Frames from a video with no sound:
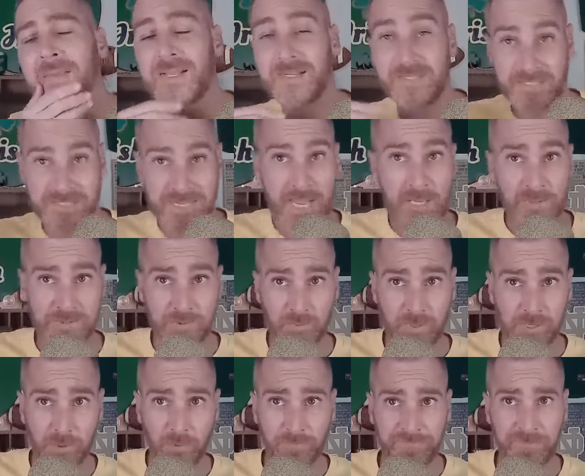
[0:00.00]
Sounds
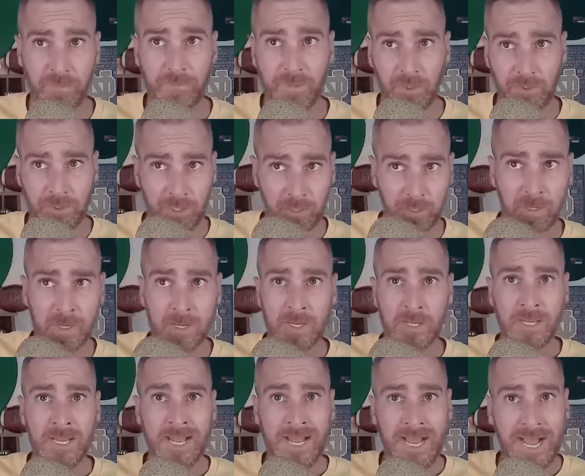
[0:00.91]
real familiar.
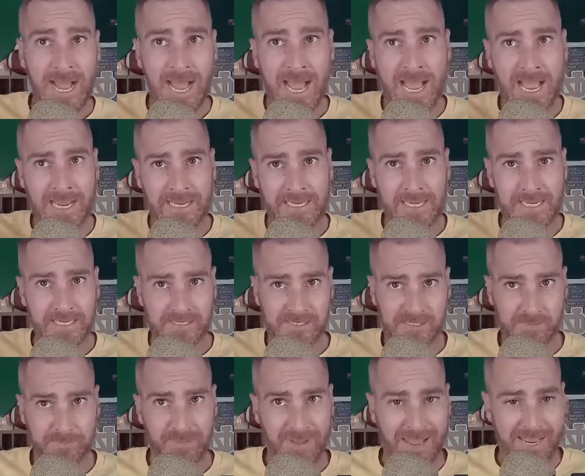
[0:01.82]
I
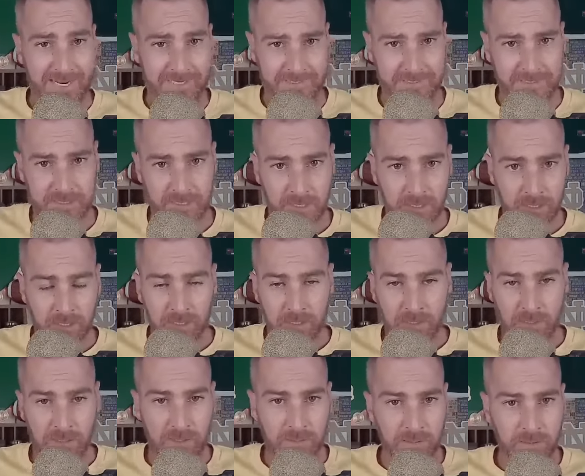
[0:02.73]
expect
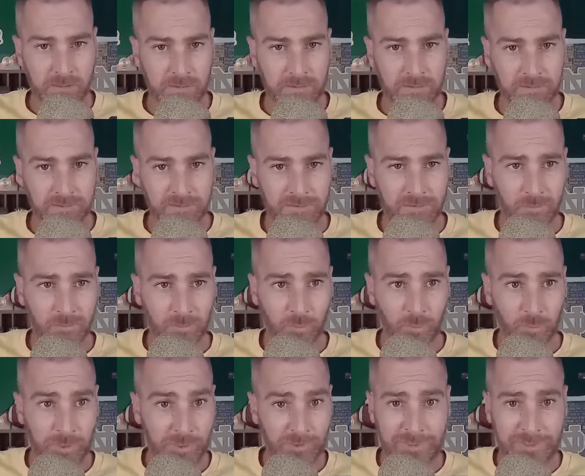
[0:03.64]

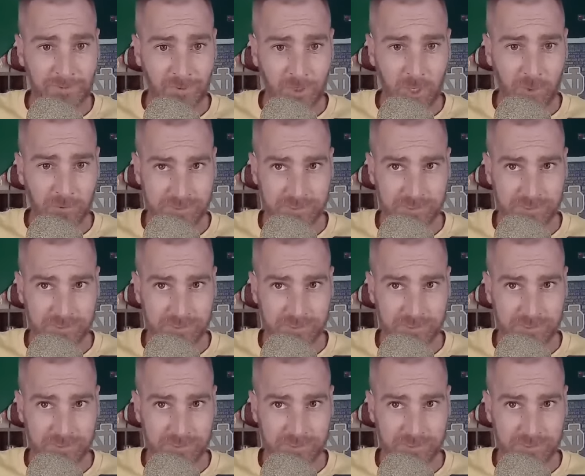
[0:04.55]
really low